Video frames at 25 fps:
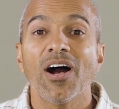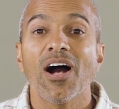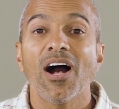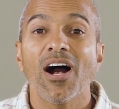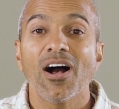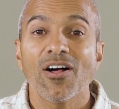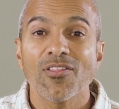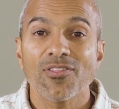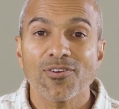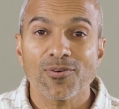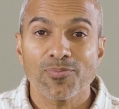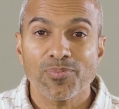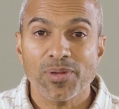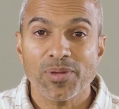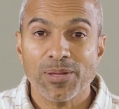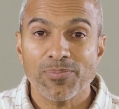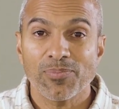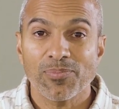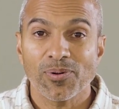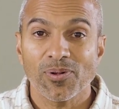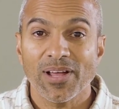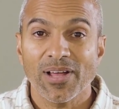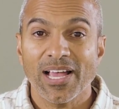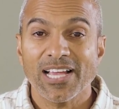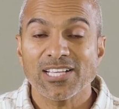other
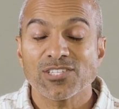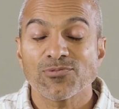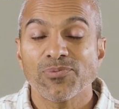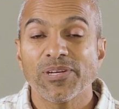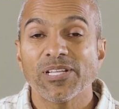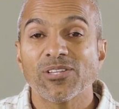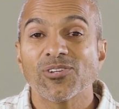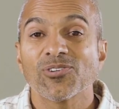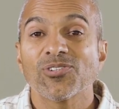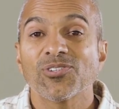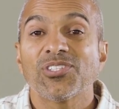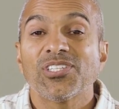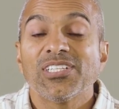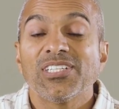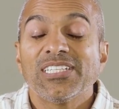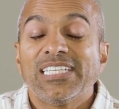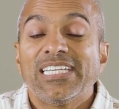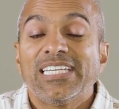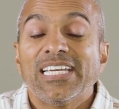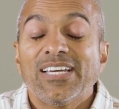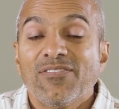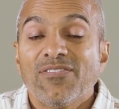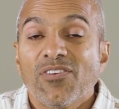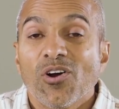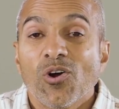people as we learn to
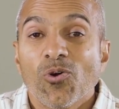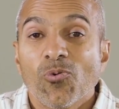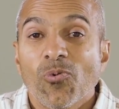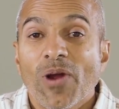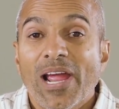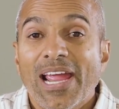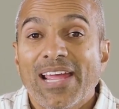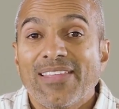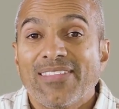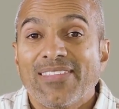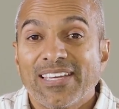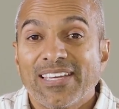give away the